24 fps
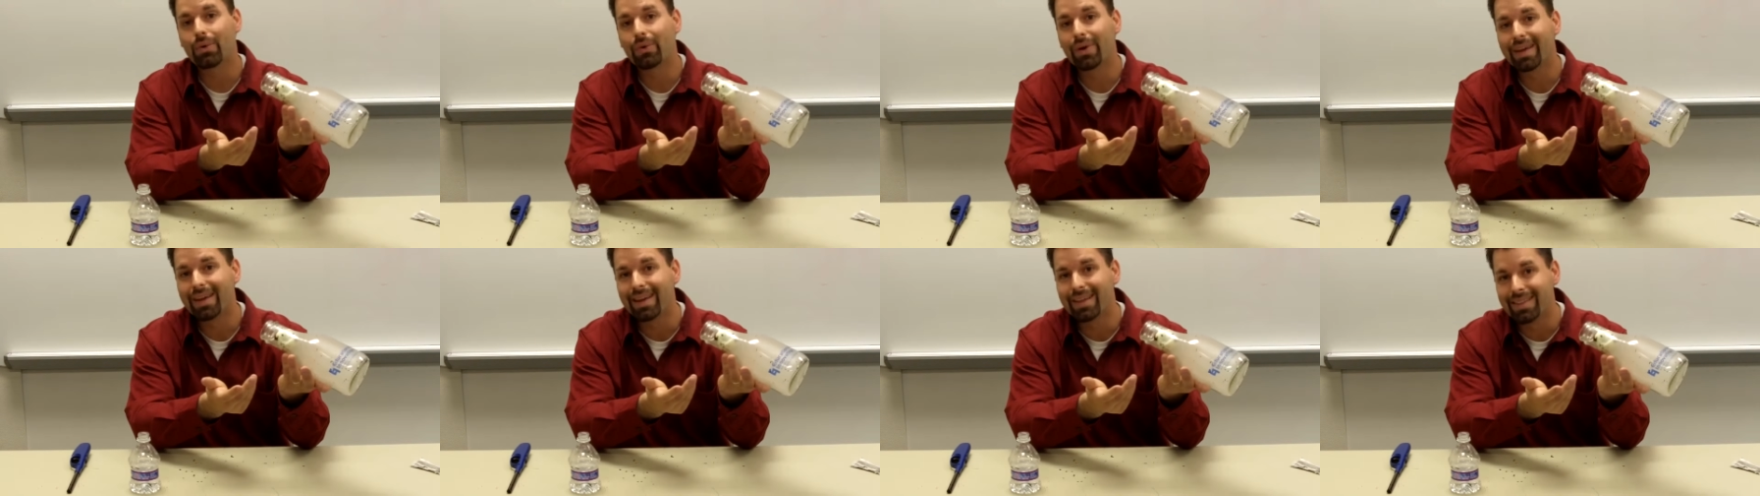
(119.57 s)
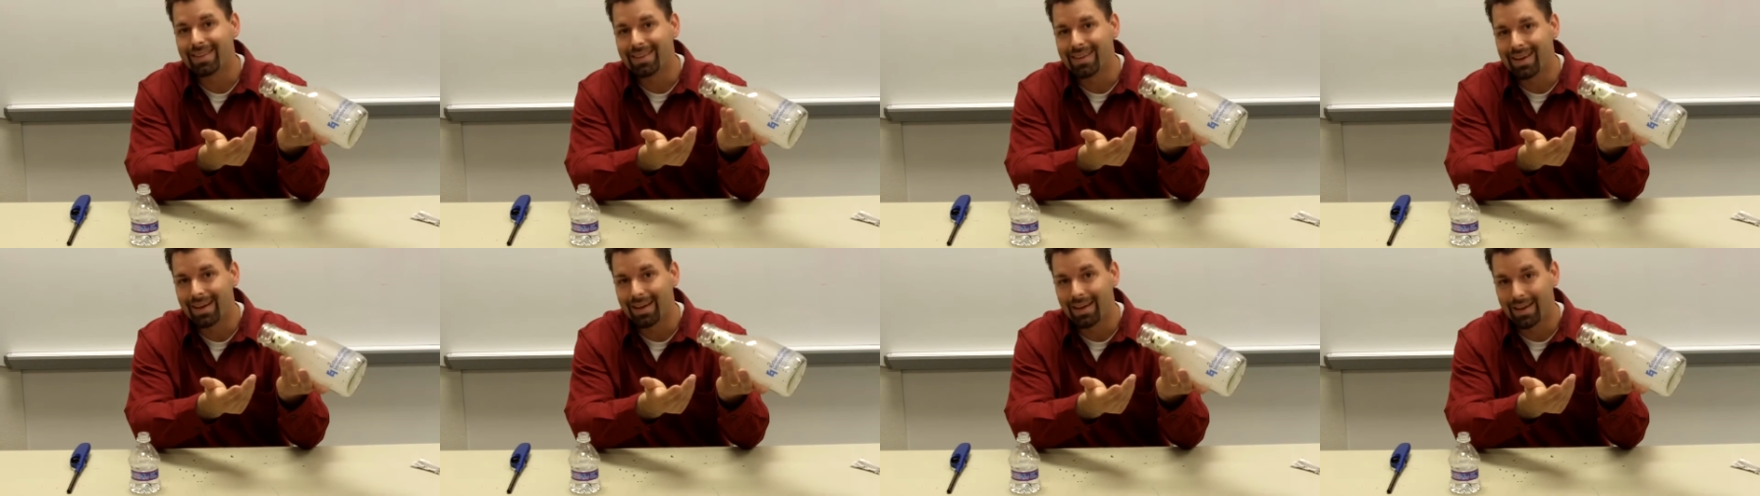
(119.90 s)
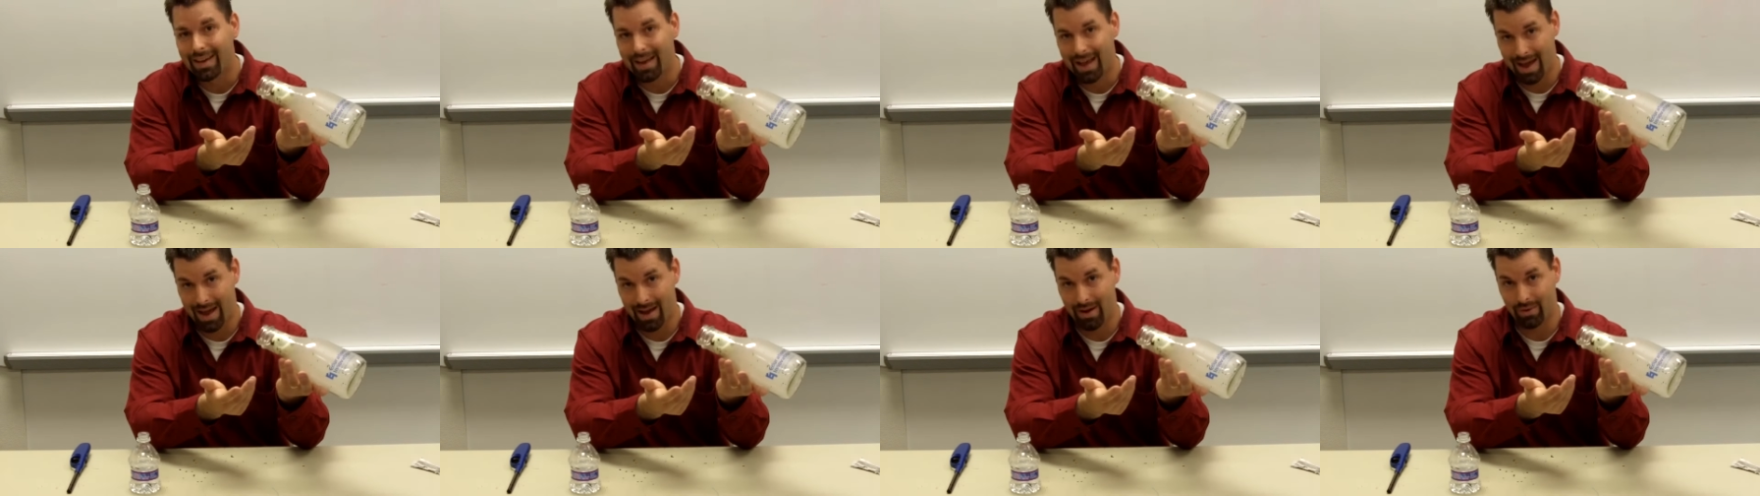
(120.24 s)
do I get the
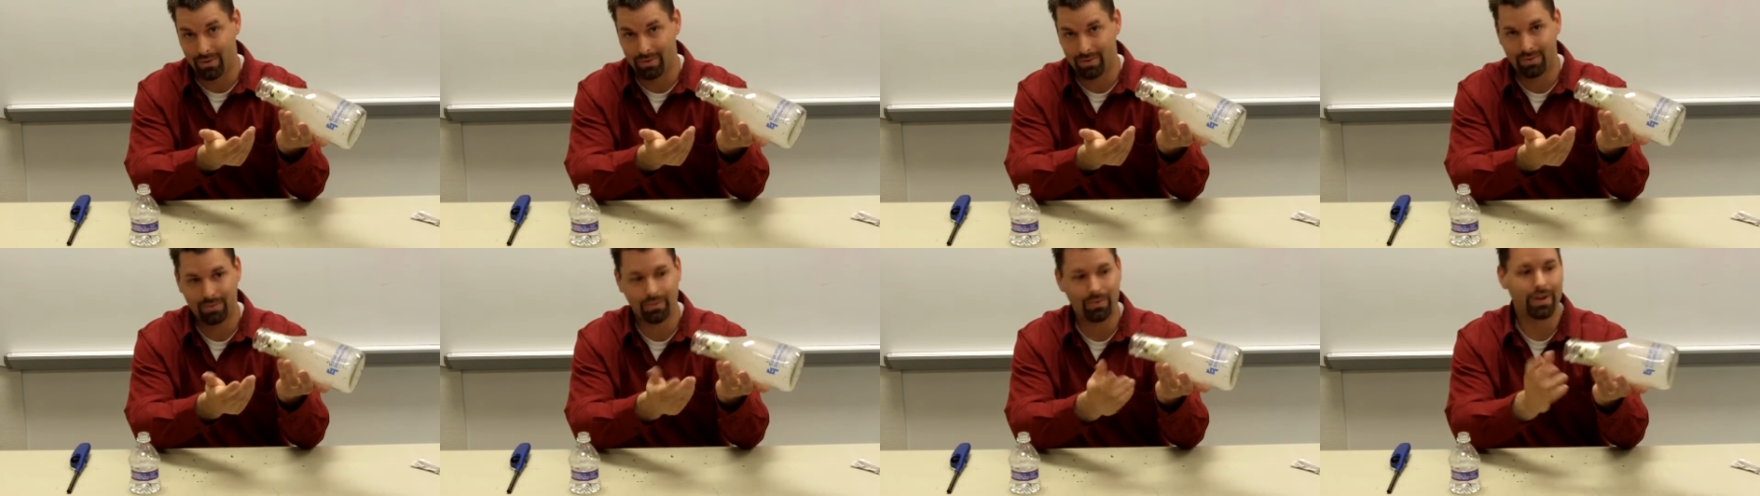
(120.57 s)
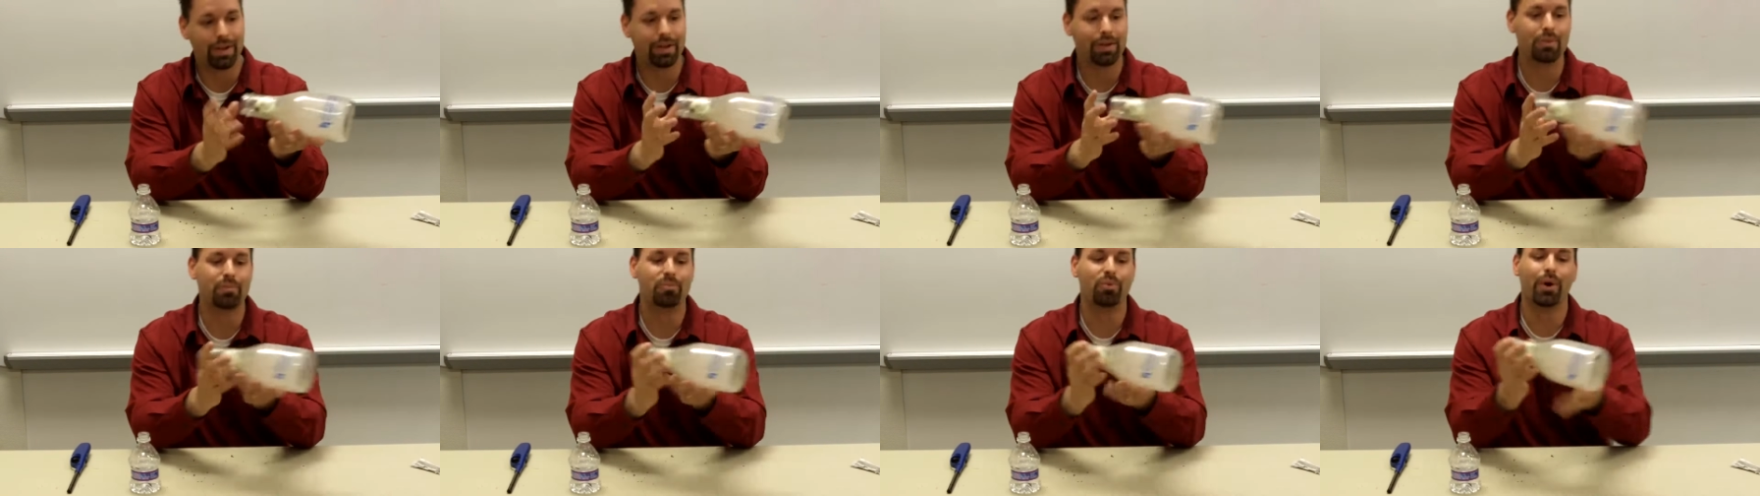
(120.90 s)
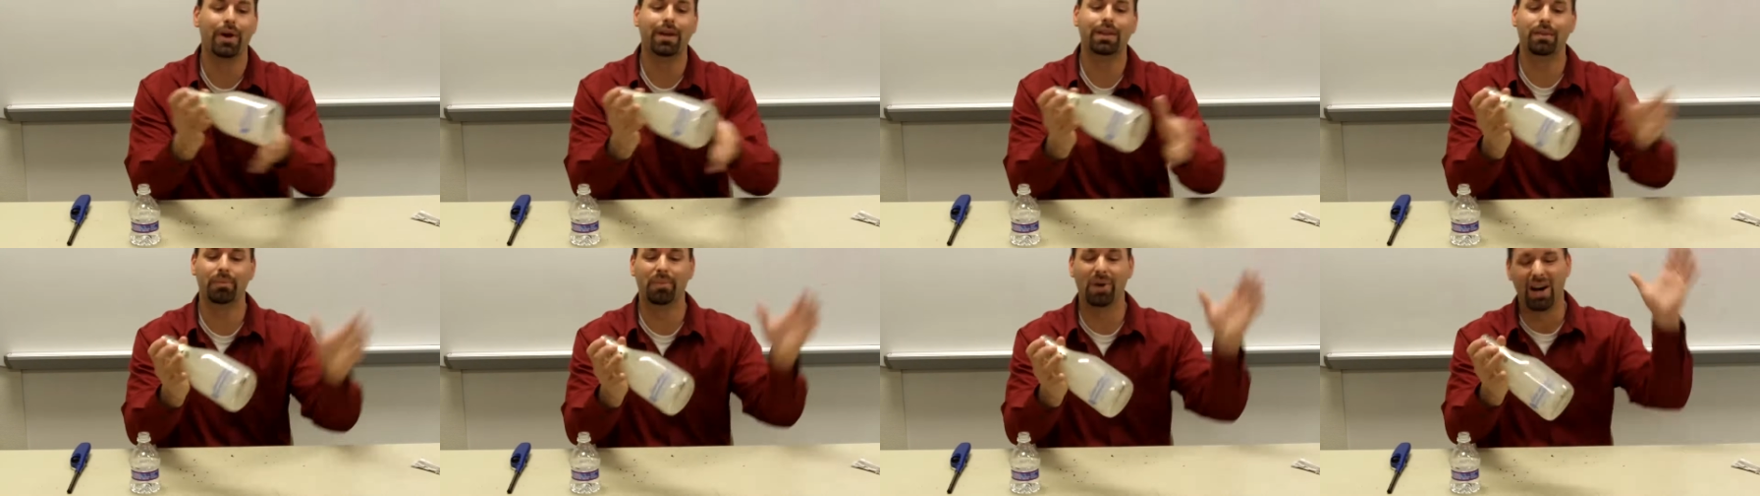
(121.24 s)
egg out? Well, I could
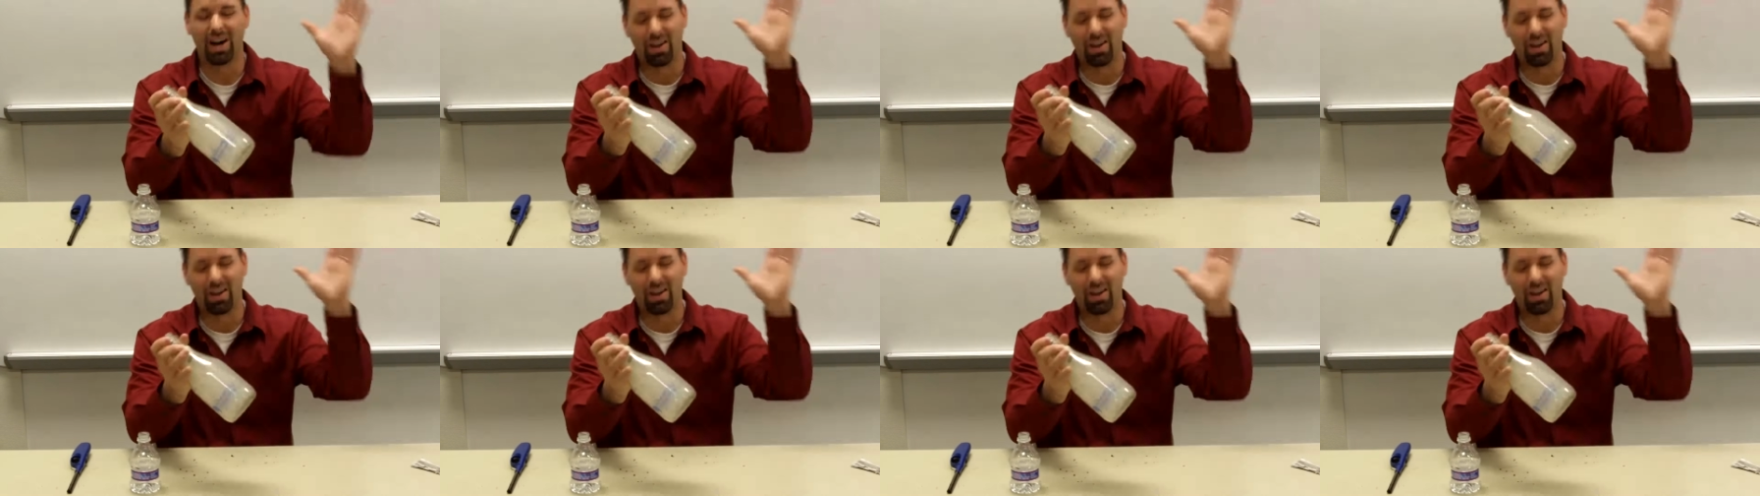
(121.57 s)
break the